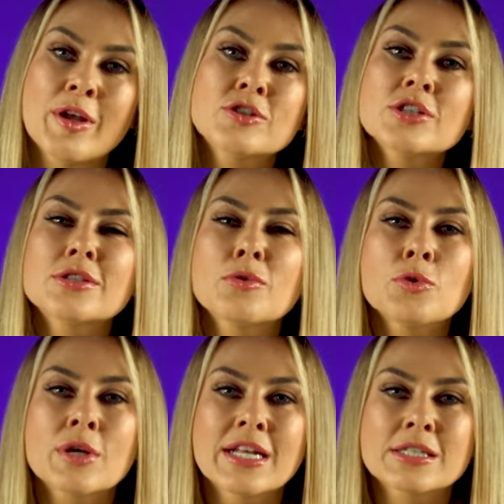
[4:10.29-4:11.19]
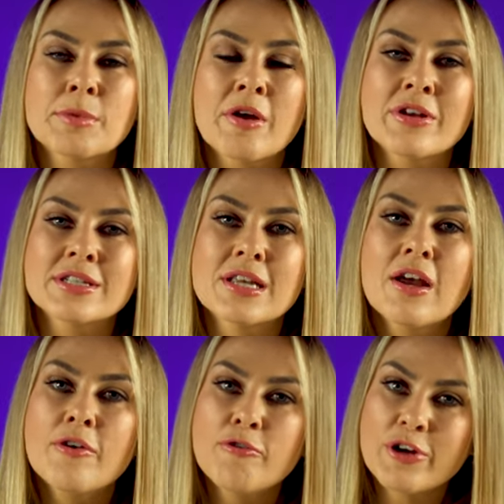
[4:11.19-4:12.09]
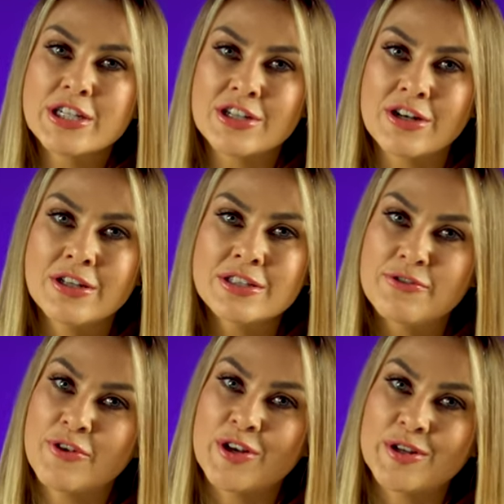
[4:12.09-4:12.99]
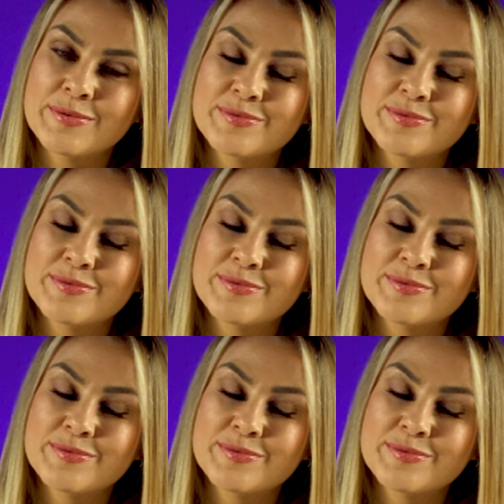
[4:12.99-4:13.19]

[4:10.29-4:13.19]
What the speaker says: just so you can experience frictionless fun.